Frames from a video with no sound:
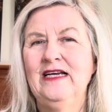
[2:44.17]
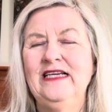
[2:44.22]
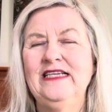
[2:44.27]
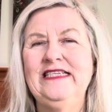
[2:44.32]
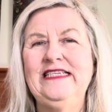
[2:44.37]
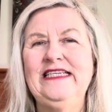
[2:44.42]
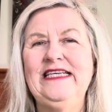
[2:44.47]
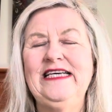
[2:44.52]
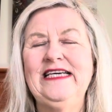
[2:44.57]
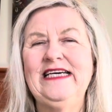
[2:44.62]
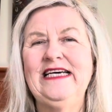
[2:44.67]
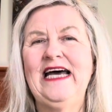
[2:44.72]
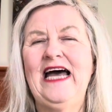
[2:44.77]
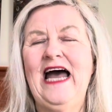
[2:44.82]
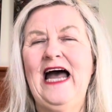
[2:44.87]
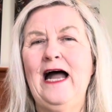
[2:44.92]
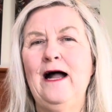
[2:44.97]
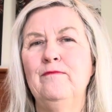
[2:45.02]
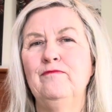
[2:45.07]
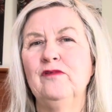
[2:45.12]
dear,
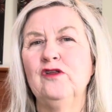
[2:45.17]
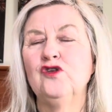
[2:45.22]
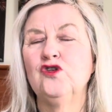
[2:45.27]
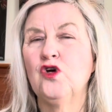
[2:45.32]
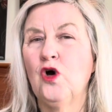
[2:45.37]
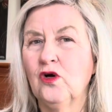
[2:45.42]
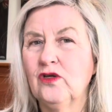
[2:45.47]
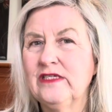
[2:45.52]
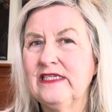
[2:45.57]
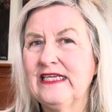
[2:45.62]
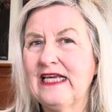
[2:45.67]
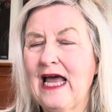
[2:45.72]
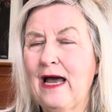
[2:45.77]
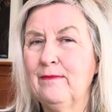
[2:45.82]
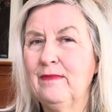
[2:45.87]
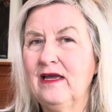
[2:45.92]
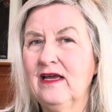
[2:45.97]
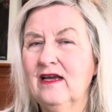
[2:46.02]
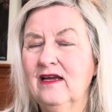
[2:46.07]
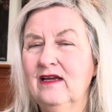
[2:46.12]
John's
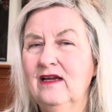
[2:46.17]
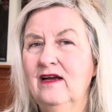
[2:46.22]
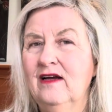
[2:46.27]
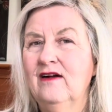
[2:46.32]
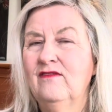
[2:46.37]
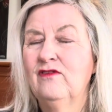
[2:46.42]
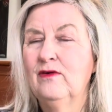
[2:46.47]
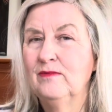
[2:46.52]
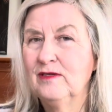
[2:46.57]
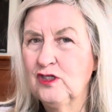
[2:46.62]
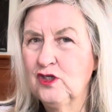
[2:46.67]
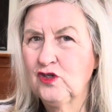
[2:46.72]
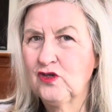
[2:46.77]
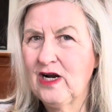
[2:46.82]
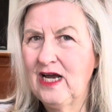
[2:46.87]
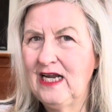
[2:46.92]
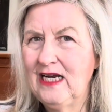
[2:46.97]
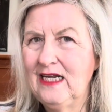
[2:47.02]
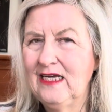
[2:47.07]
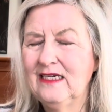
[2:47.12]
coming from
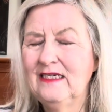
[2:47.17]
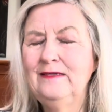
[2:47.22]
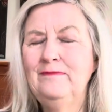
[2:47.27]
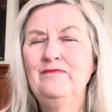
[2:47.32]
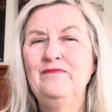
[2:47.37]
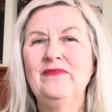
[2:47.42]
Australia